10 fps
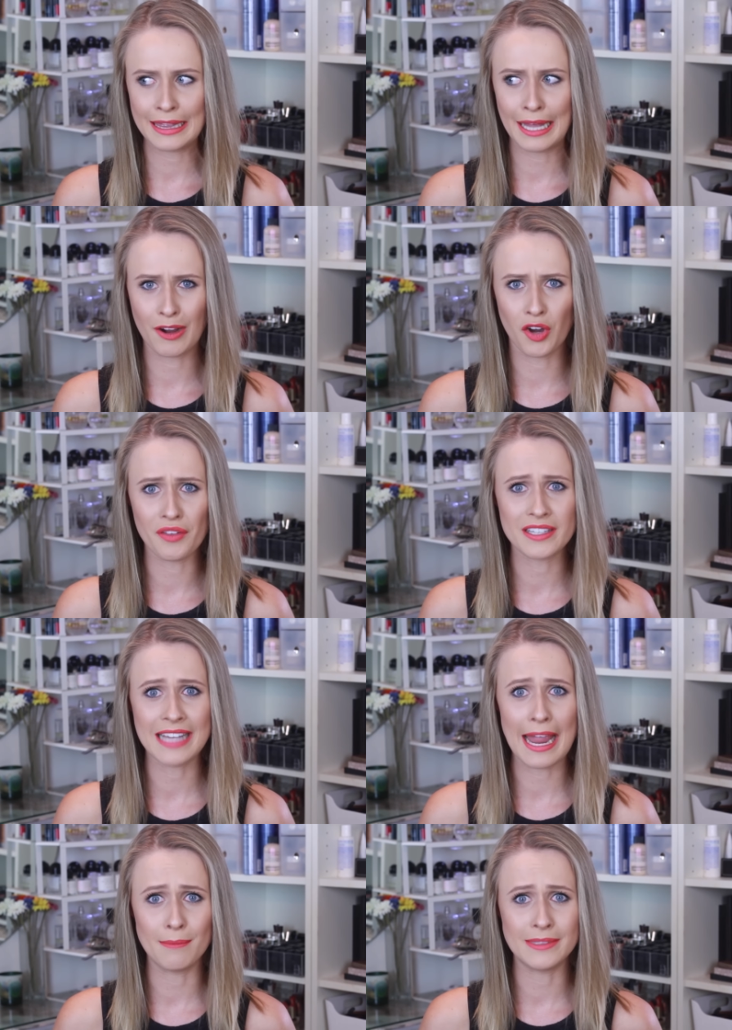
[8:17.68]
like on the
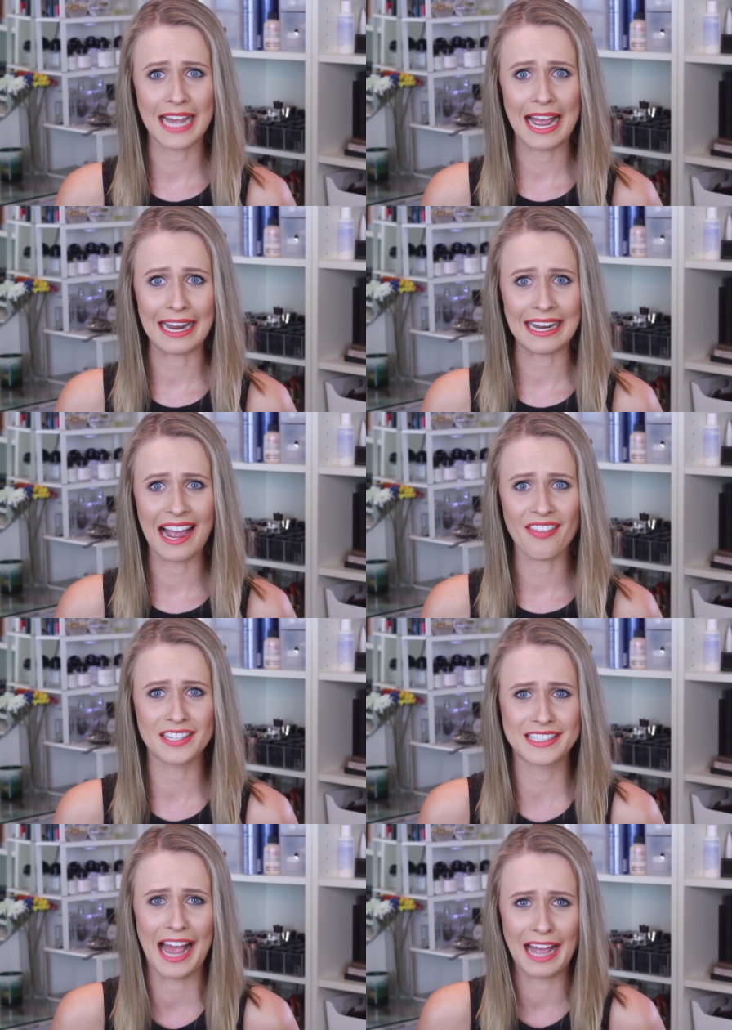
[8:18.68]
same day and
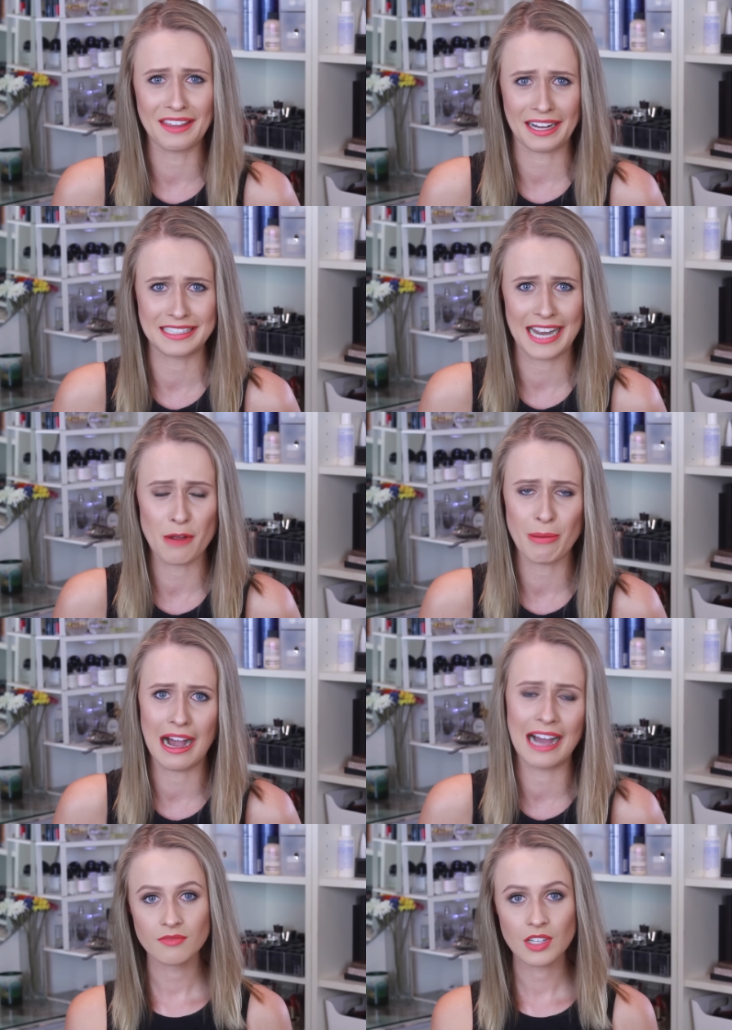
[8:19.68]
the same, like a day
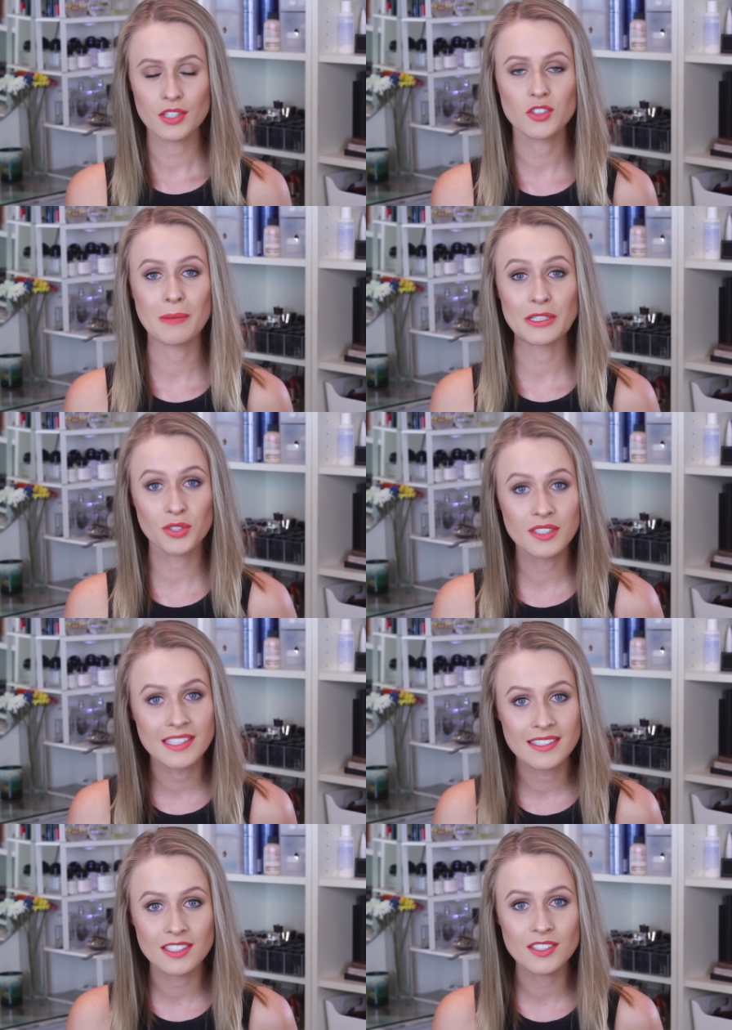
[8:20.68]
apart. So my two
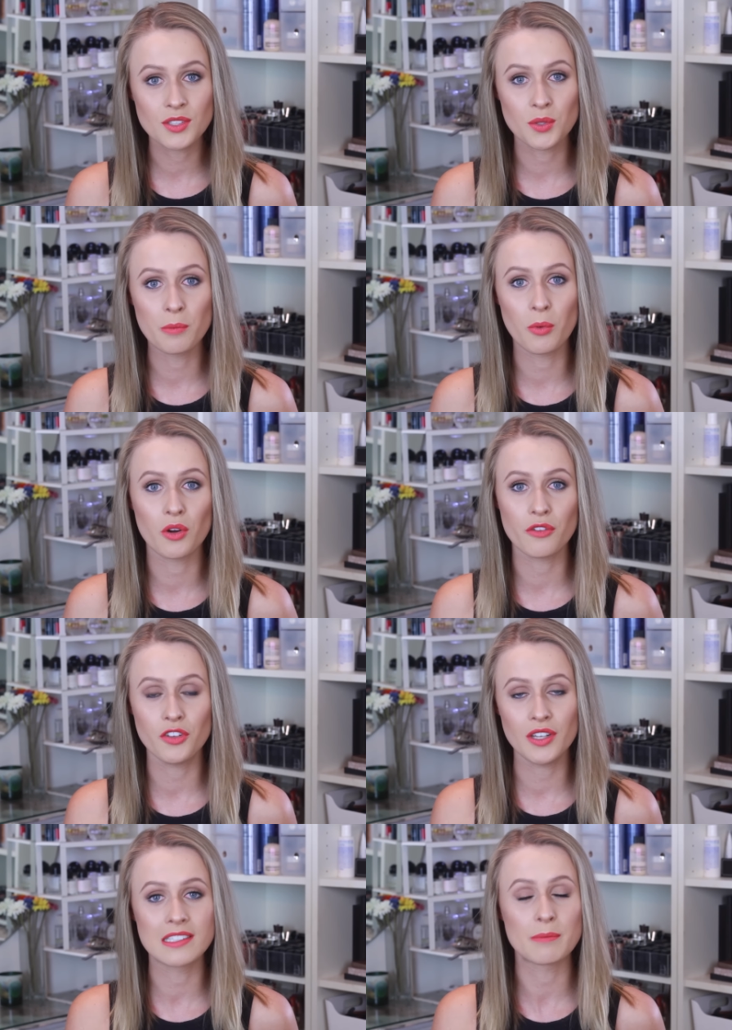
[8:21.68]
sisters, who are born a
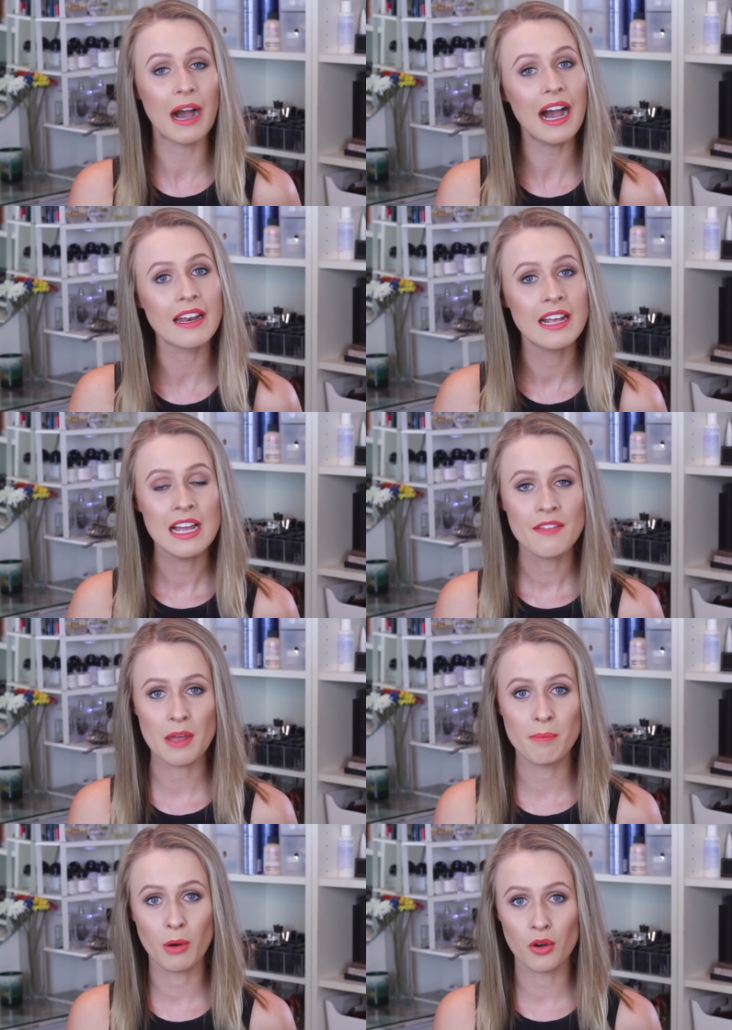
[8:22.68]
few years apart,
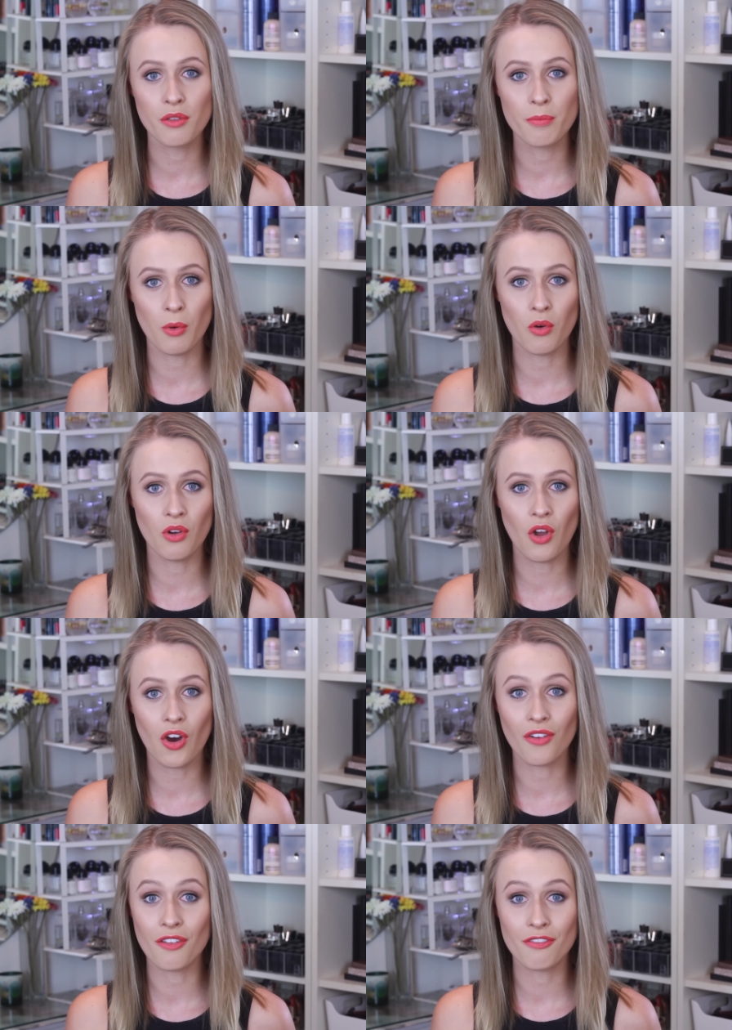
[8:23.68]
they're both born
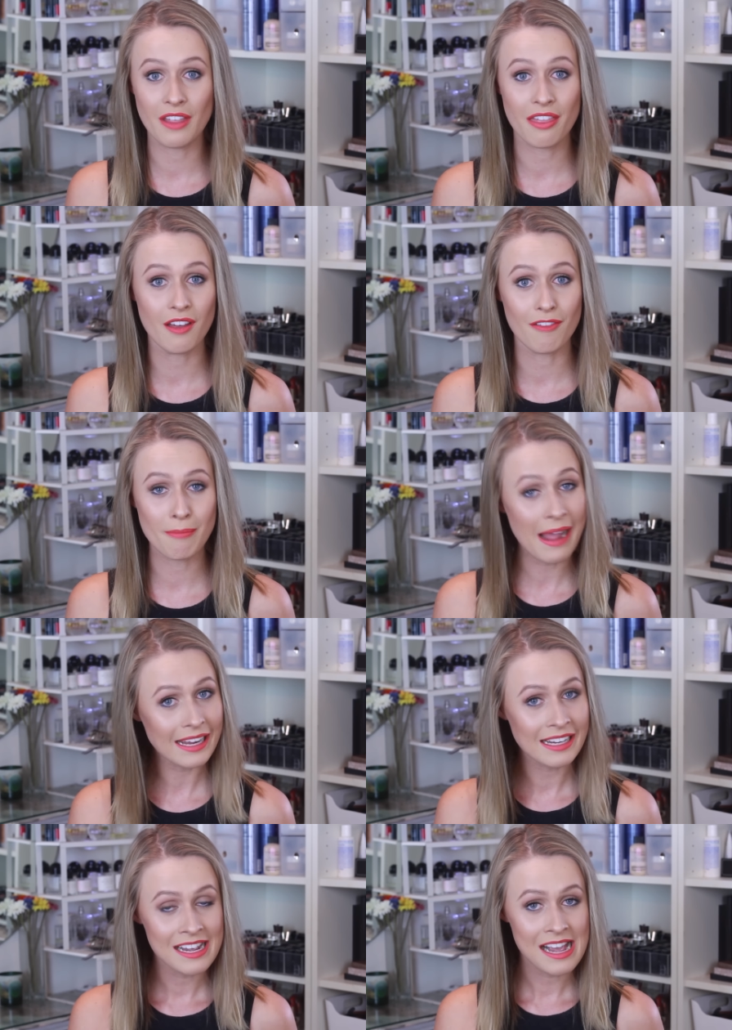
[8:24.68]
on the 5th of May.